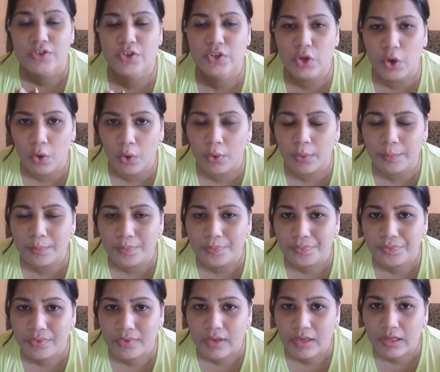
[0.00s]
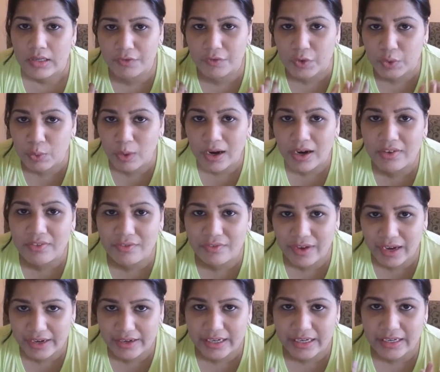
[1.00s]
So if you are
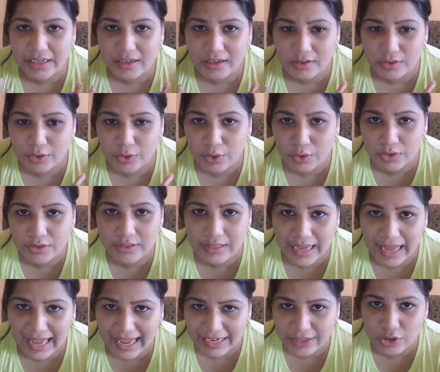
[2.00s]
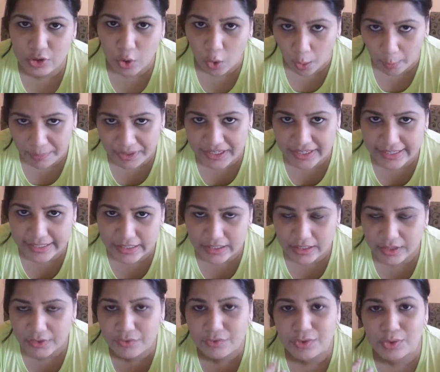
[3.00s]
very good at
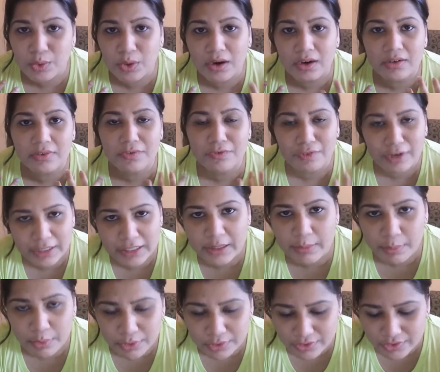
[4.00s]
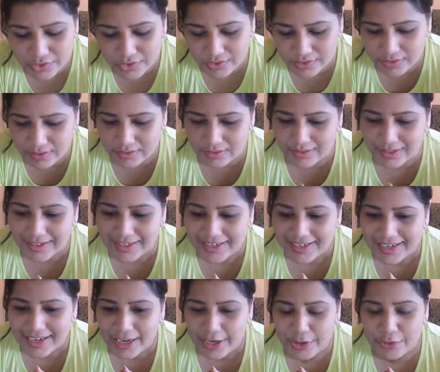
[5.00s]
comedy, if you are a funny person,
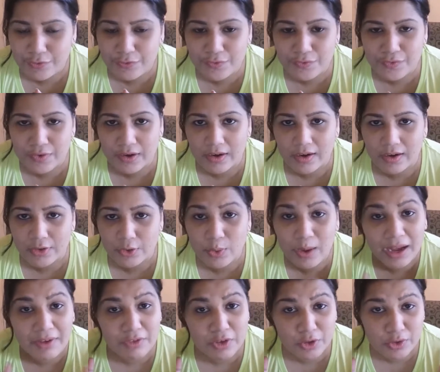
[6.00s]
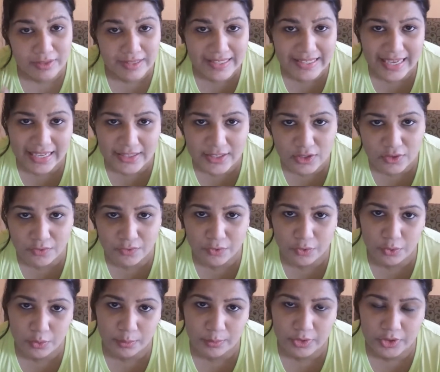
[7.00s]
if you have a good sense
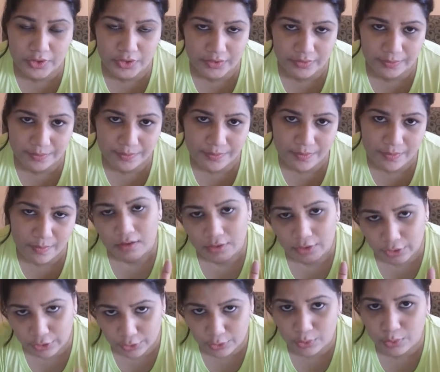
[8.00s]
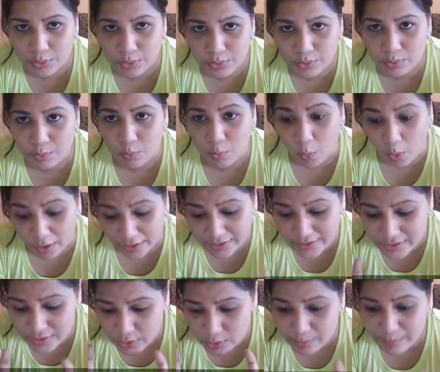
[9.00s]
of humor, you
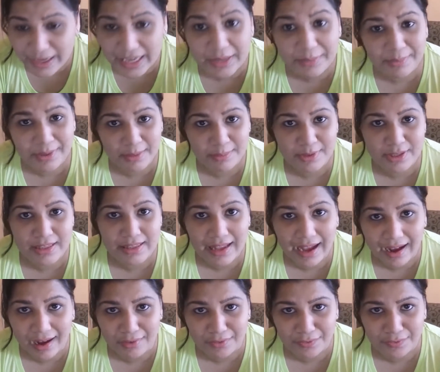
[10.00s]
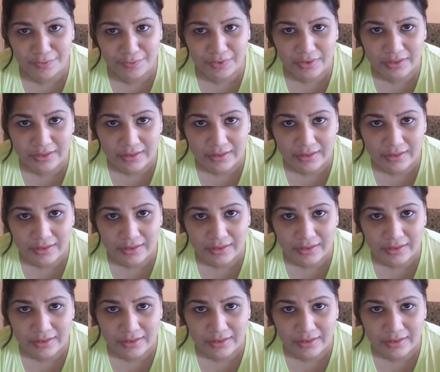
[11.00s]
want to make people laugh,